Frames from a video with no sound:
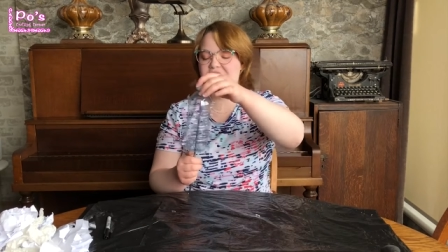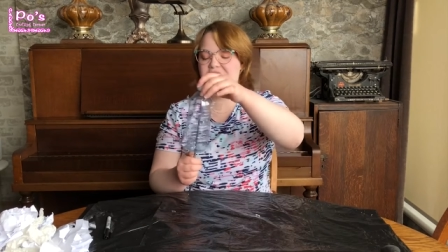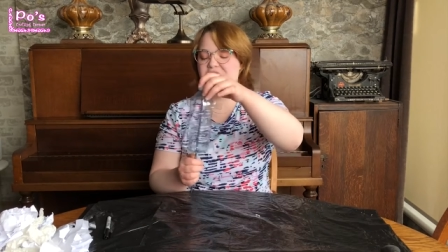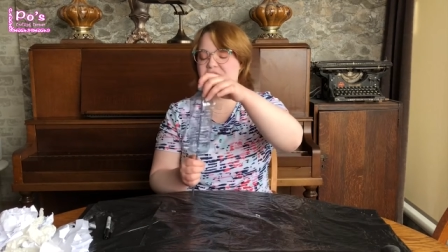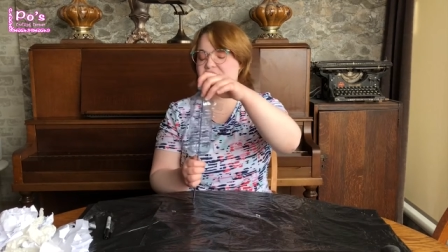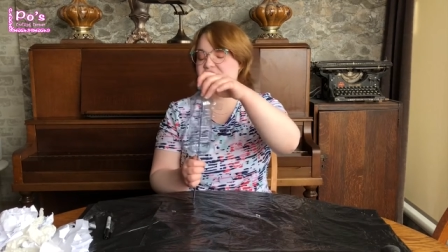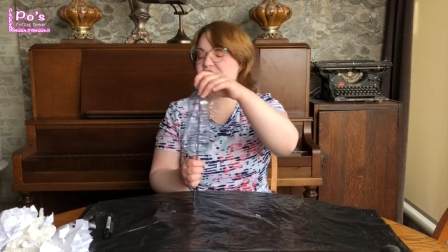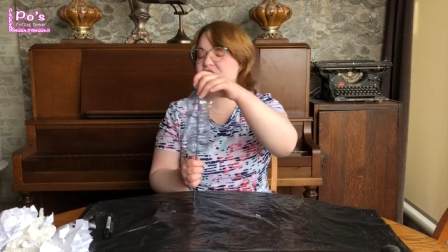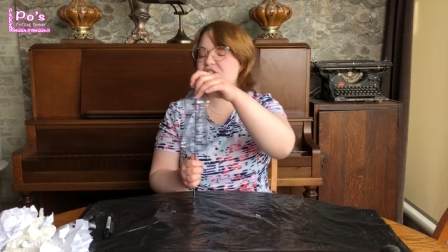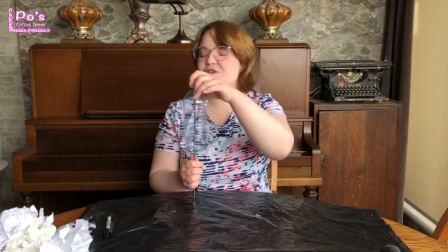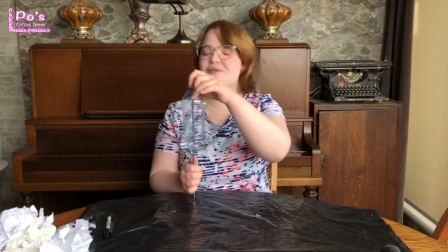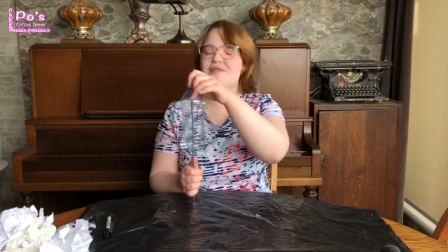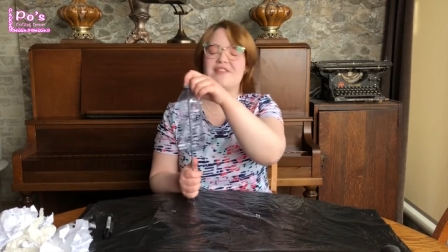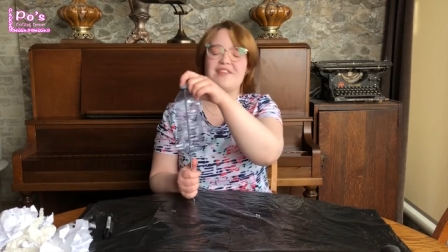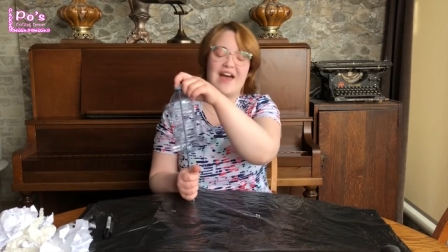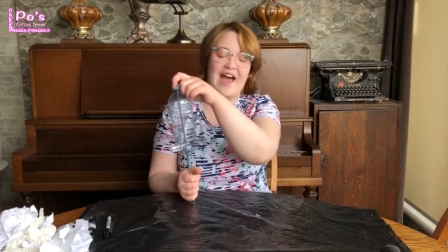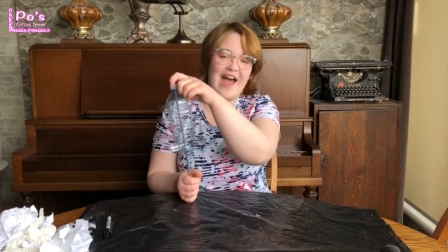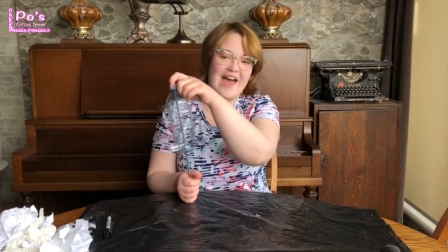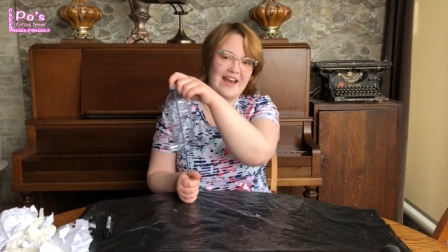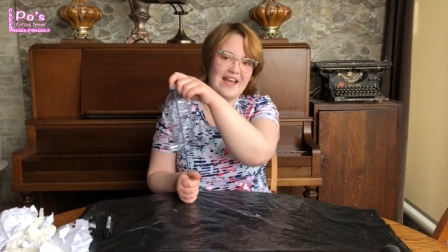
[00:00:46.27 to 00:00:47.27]
You can do
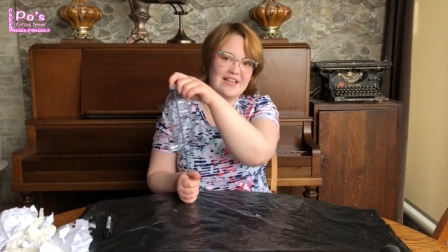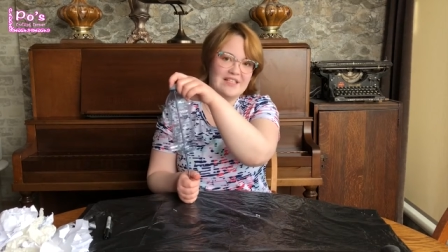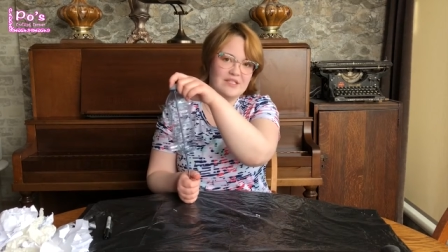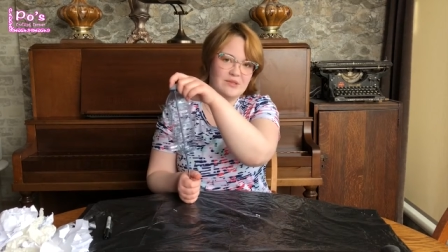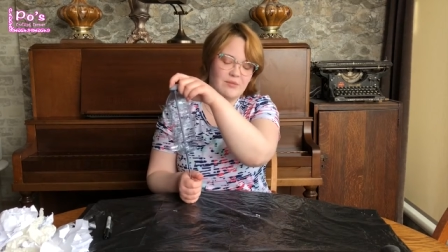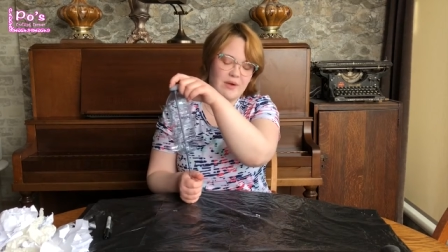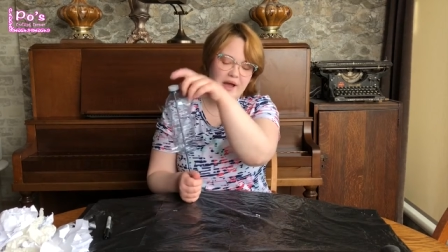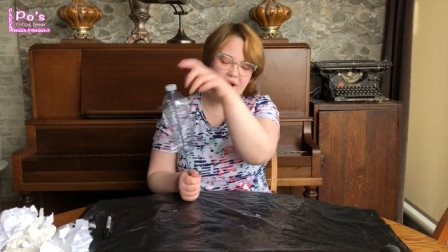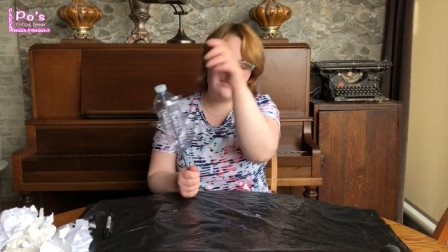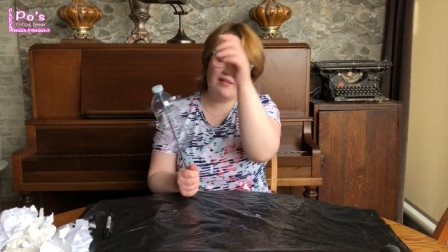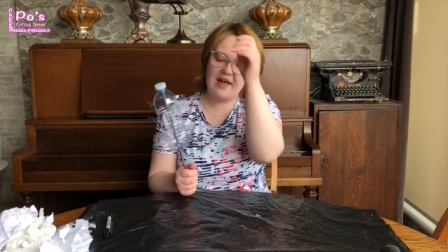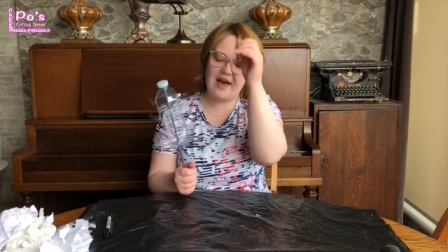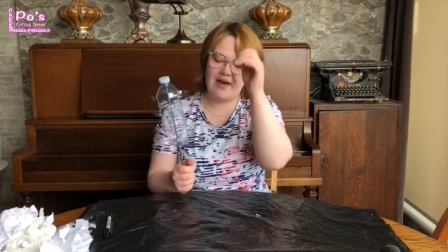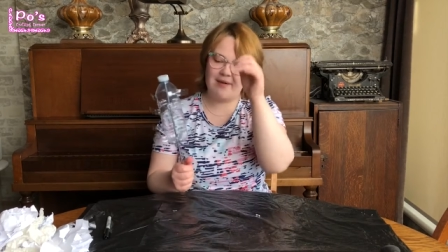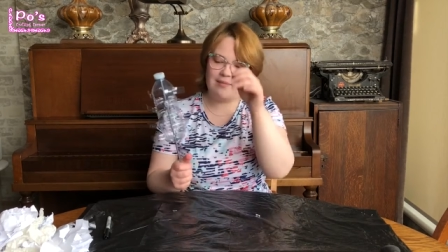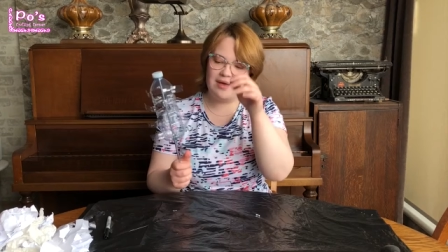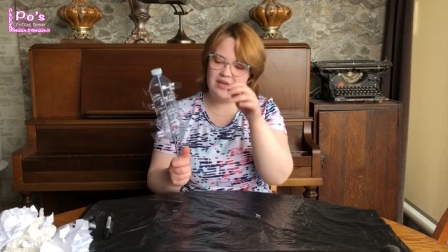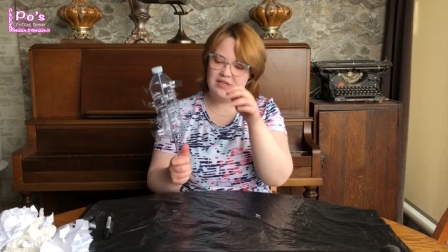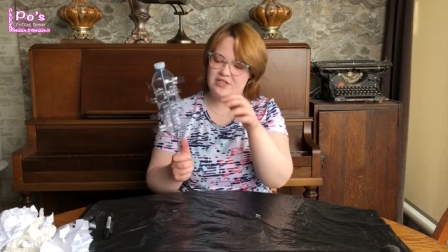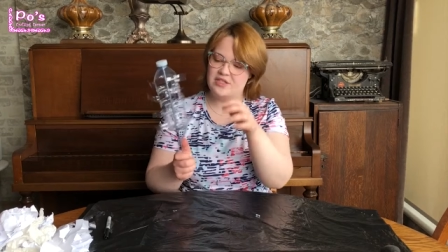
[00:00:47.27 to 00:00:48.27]
that as well.
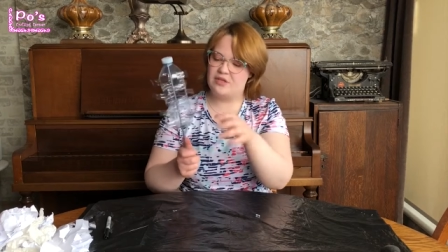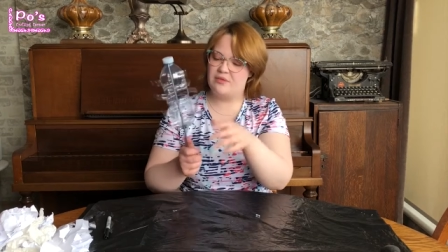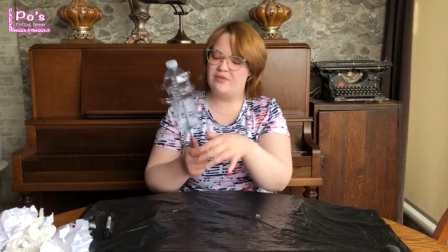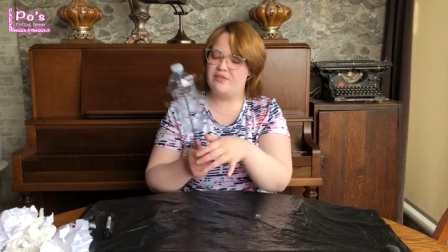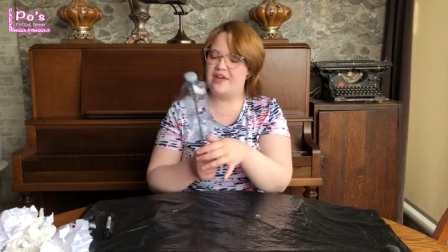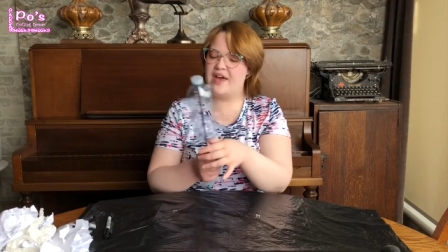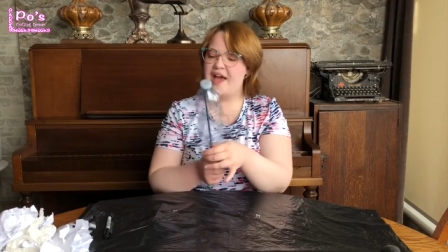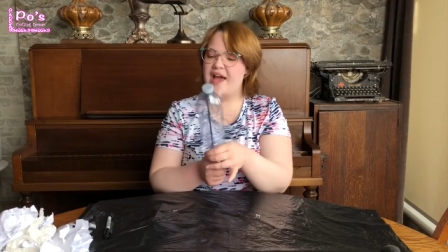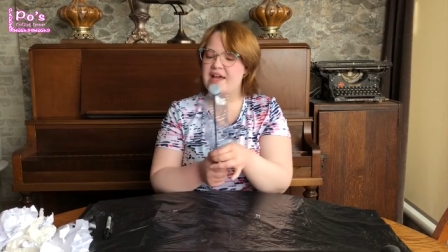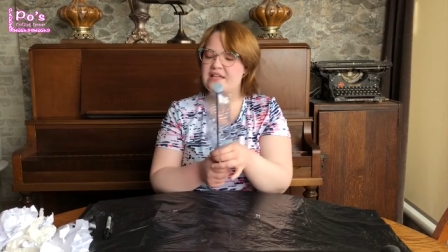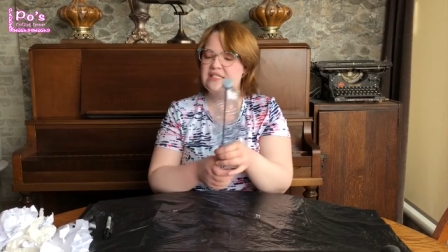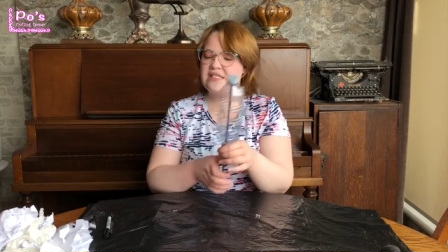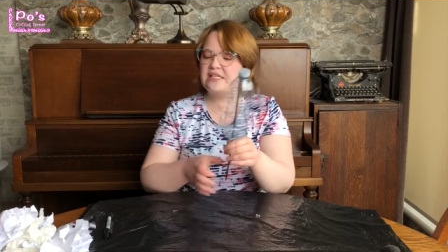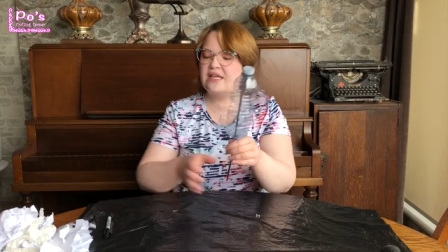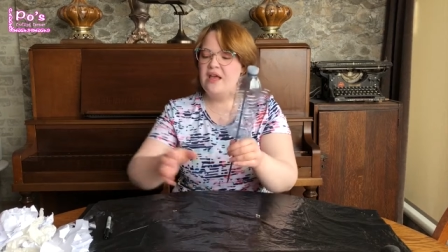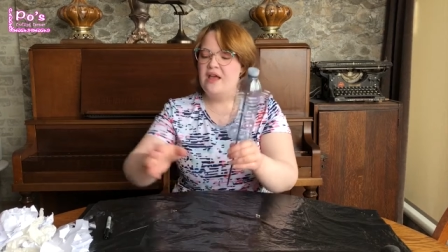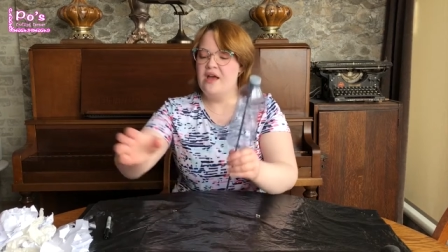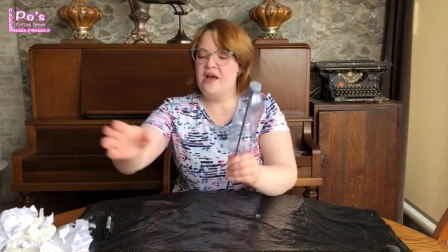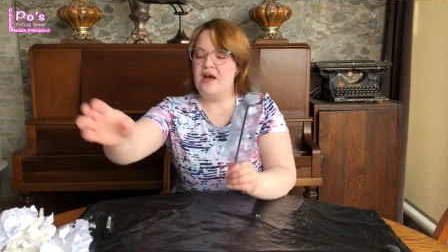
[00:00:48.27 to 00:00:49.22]
I may do that.